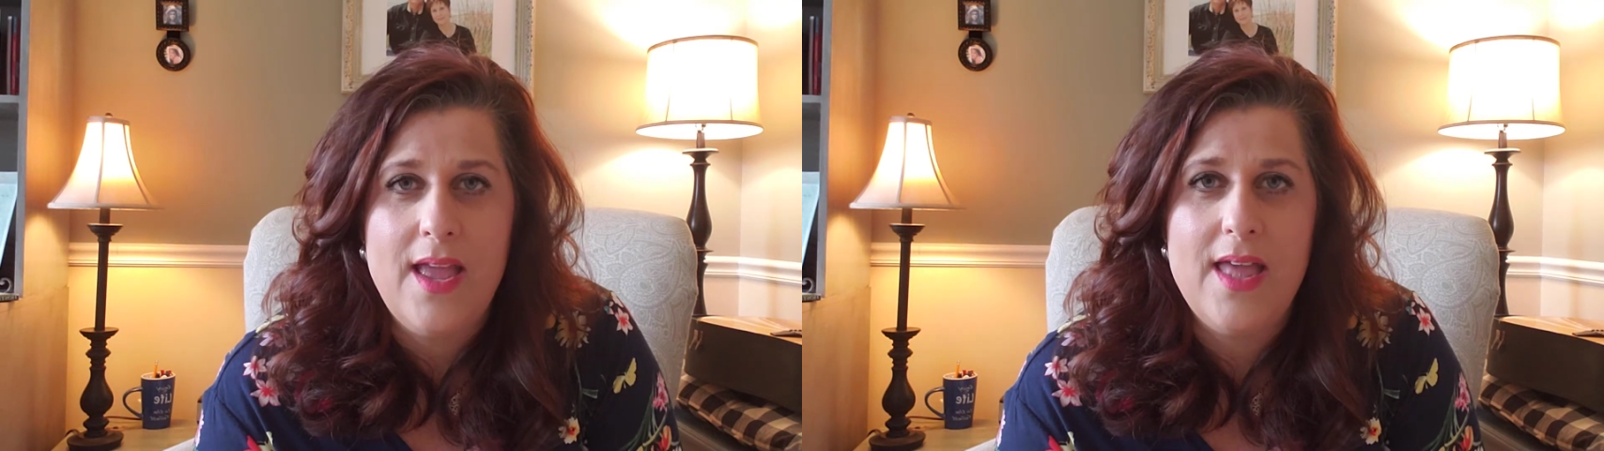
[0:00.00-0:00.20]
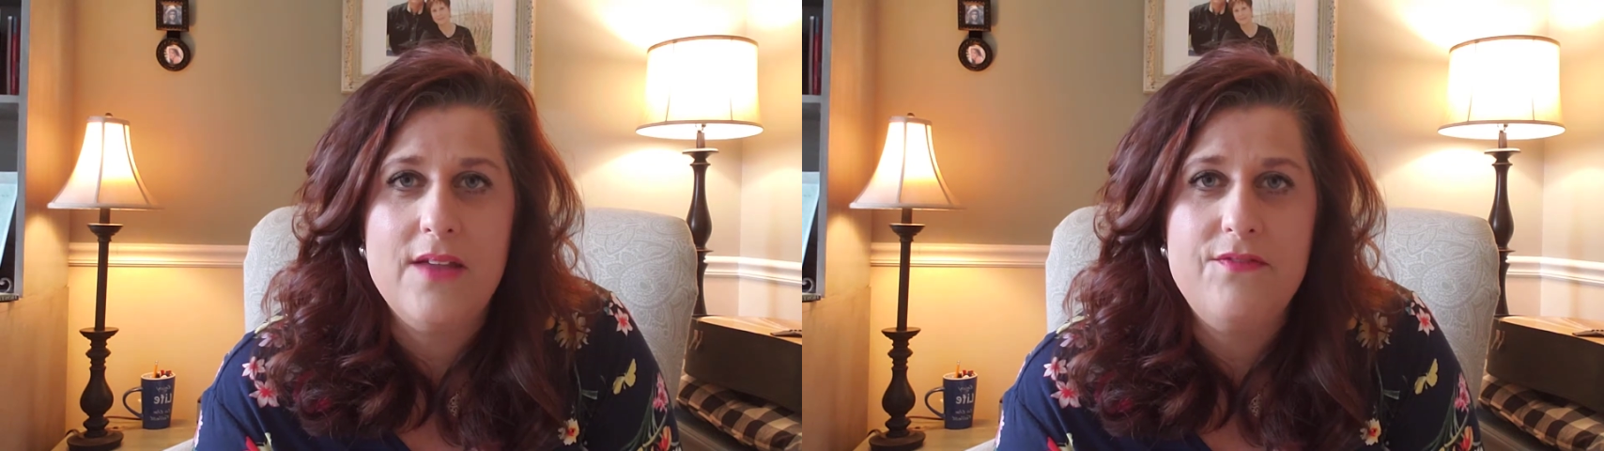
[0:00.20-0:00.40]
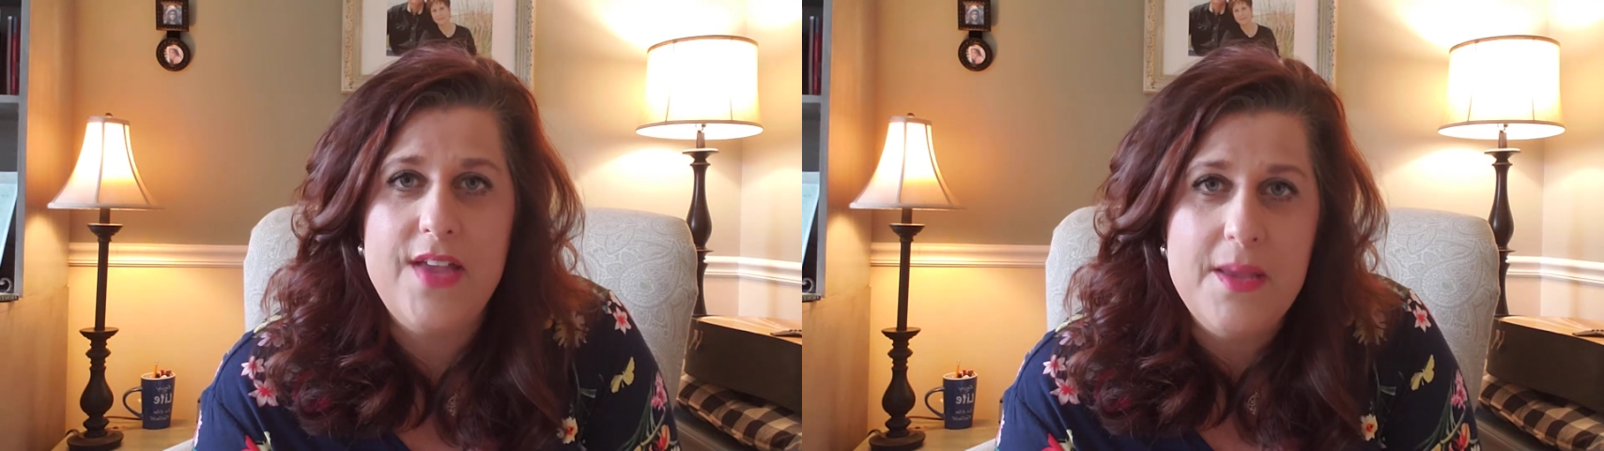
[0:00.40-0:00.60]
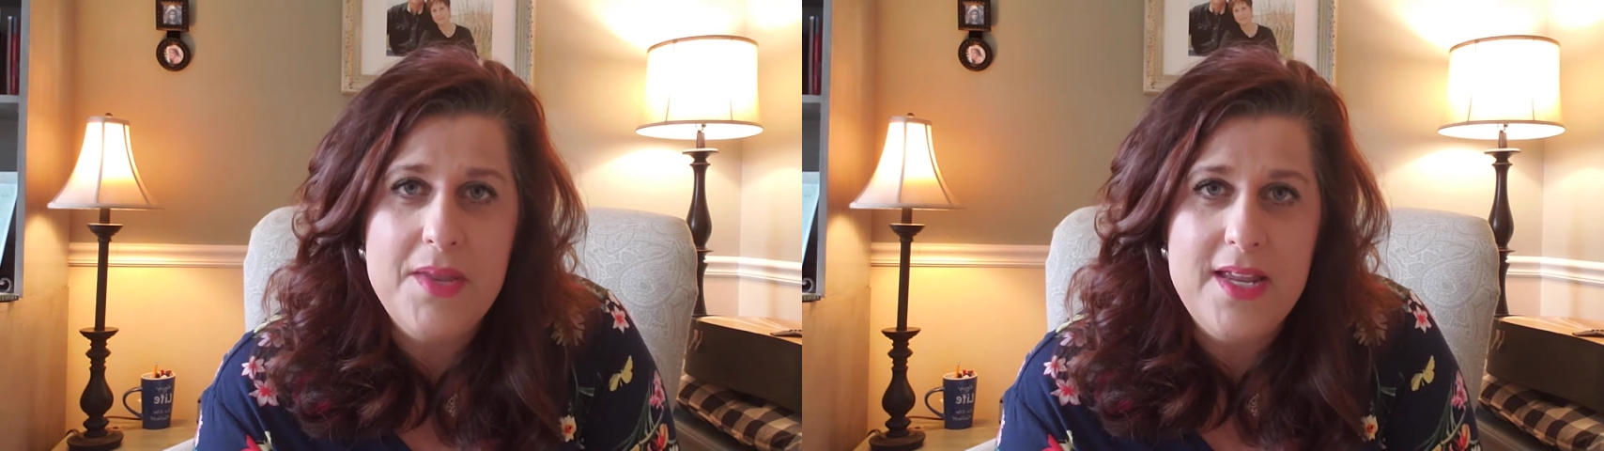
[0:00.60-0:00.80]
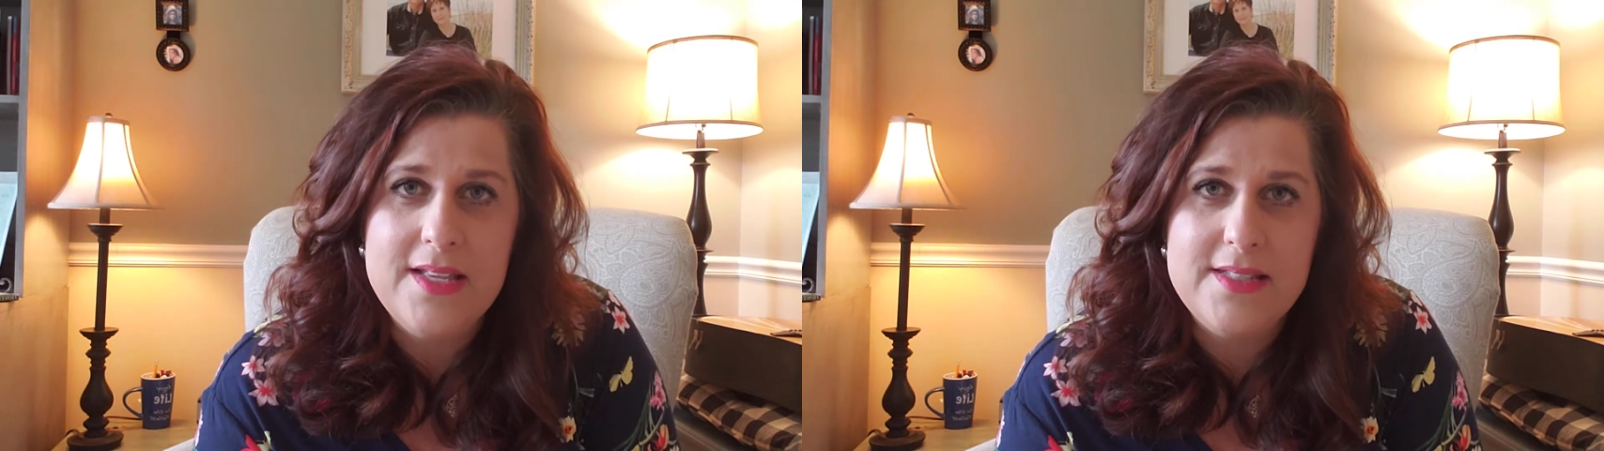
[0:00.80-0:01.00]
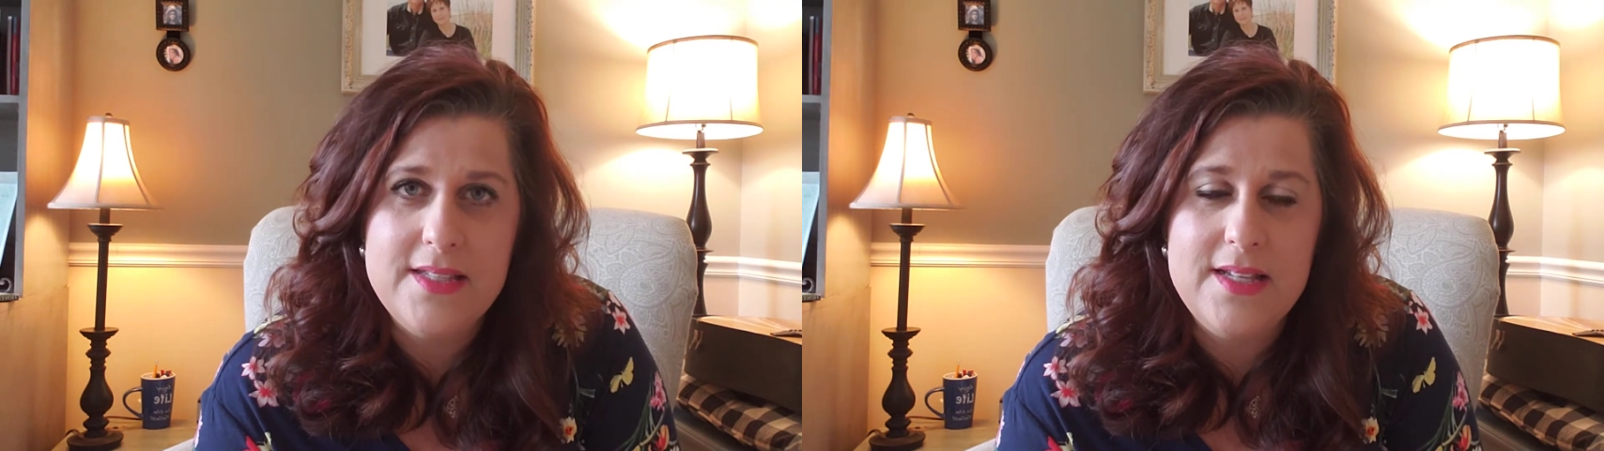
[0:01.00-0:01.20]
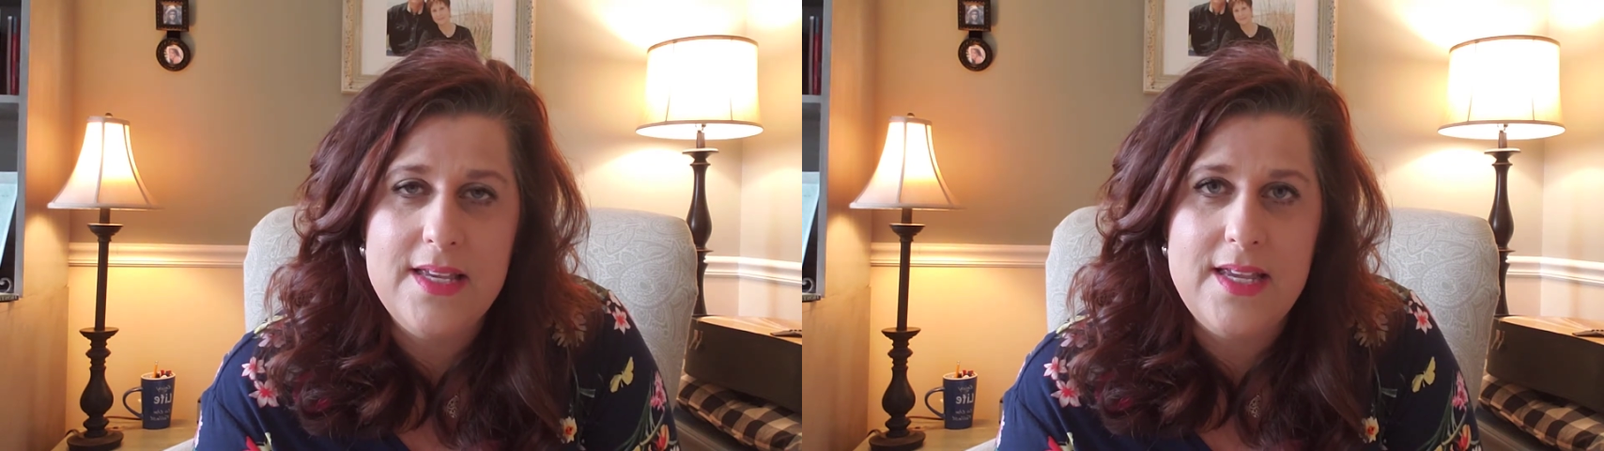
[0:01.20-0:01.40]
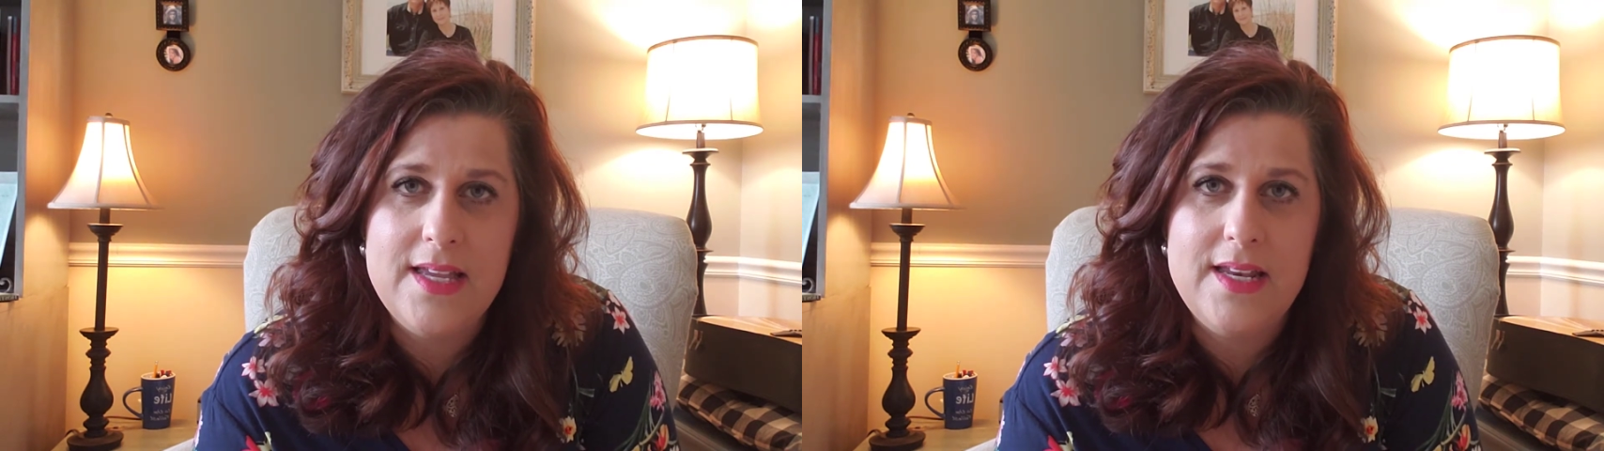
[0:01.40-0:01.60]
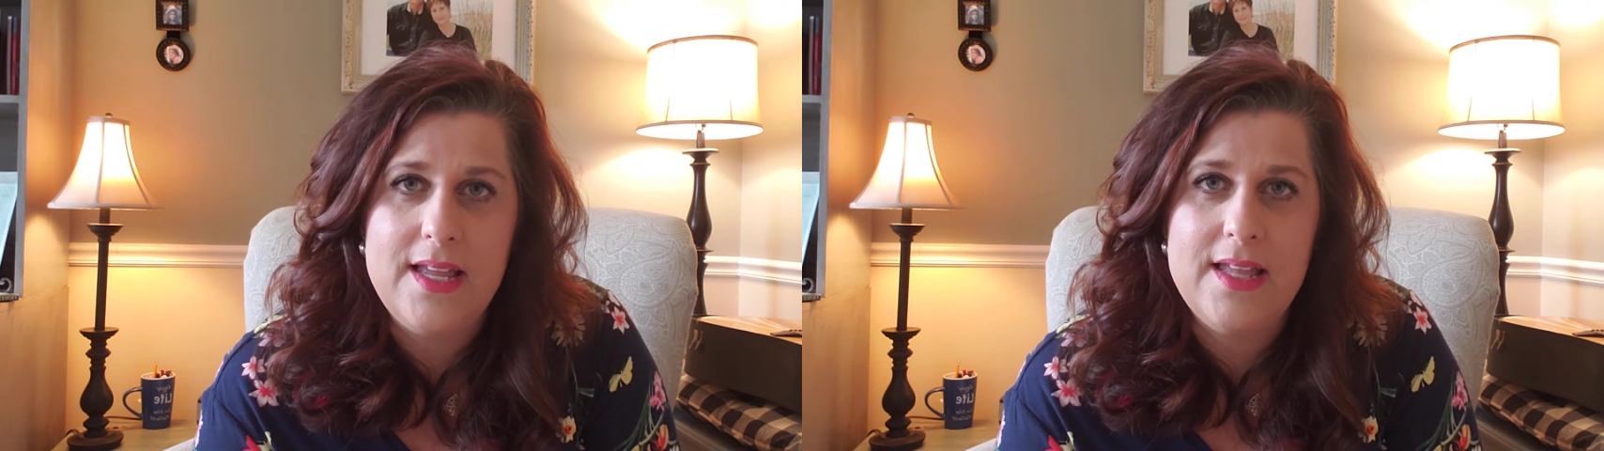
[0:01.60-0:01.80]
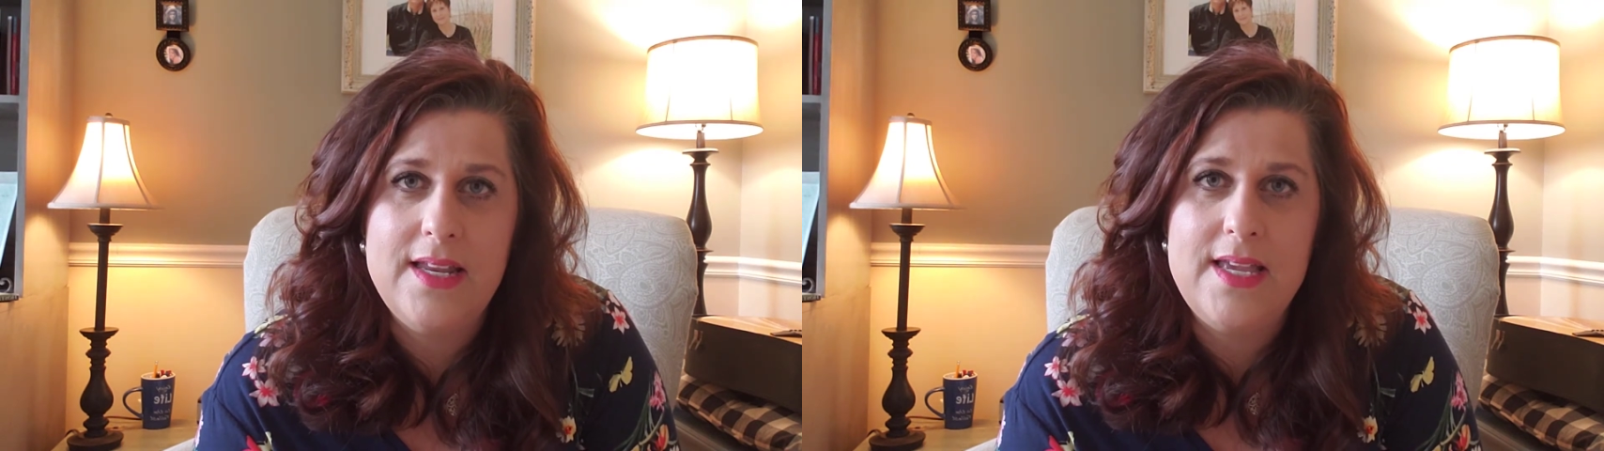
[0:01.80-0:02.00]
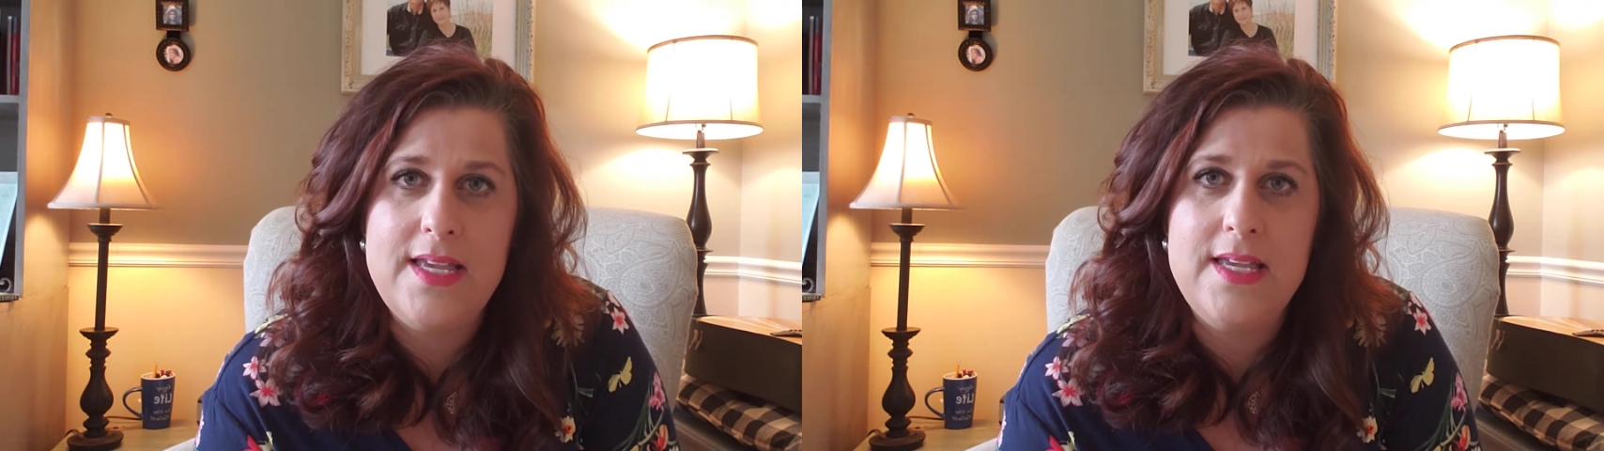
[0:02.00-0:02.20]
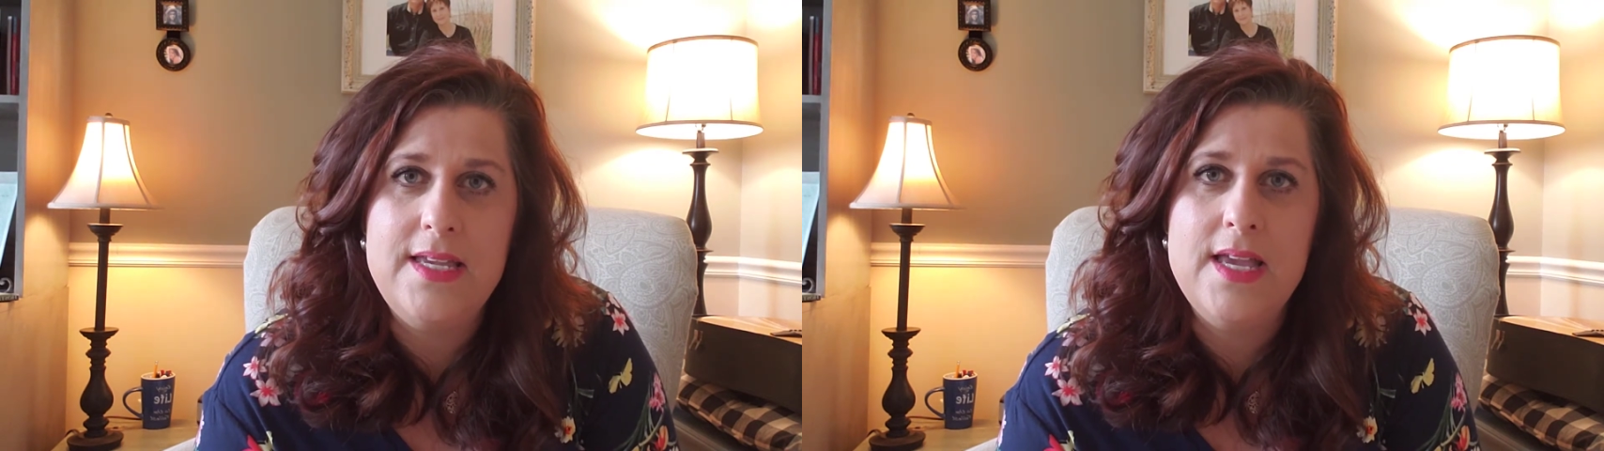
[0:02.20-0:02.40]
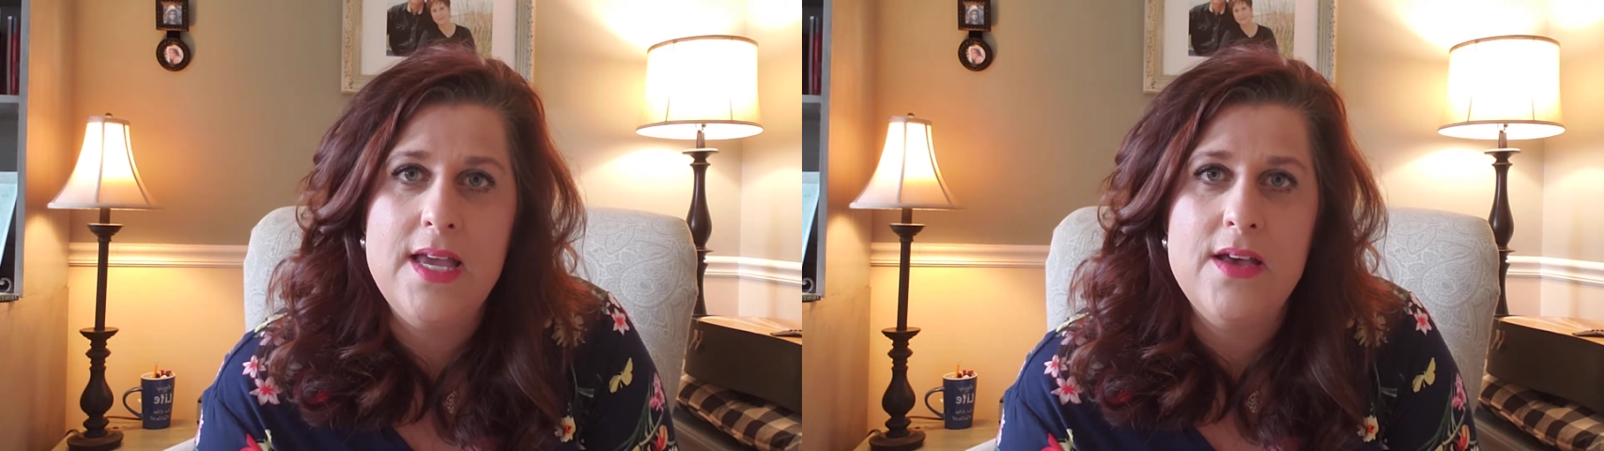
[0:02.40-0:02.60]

And a famine hits the land and he